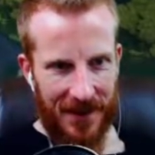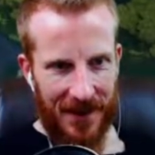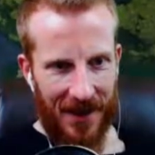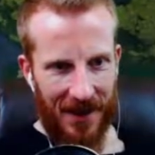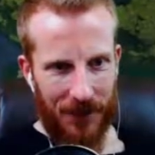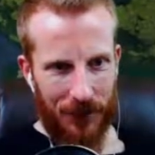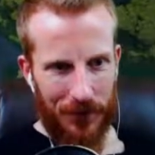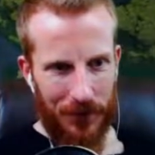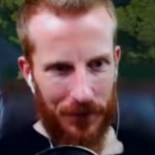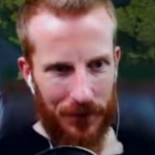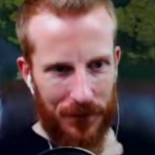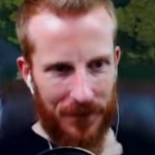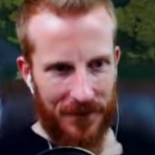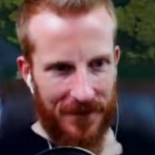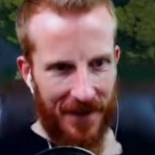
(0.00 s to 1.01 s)
How
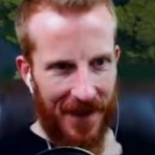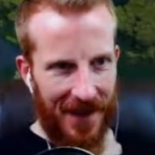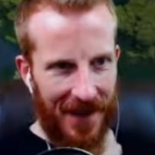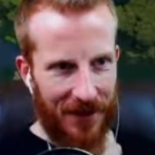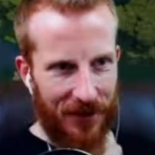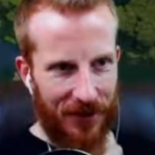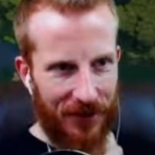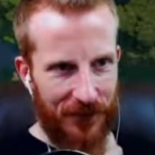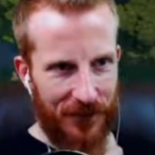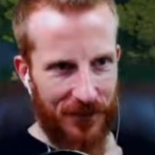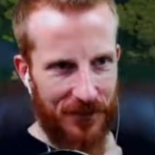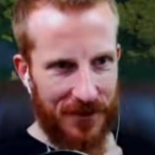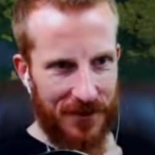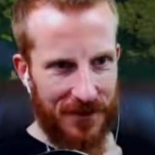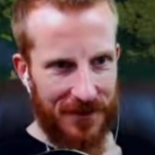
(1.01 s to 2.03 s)
cool is that? Our
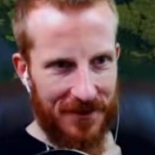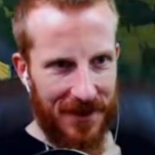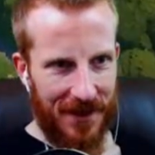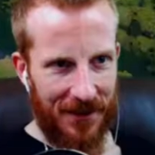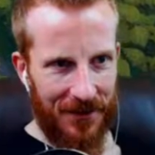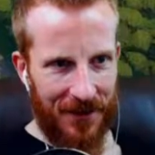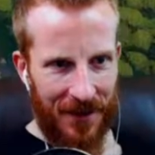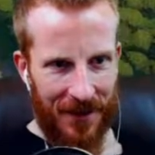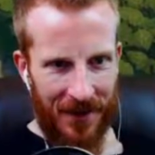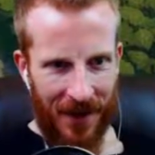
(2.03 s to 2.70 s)
first little town.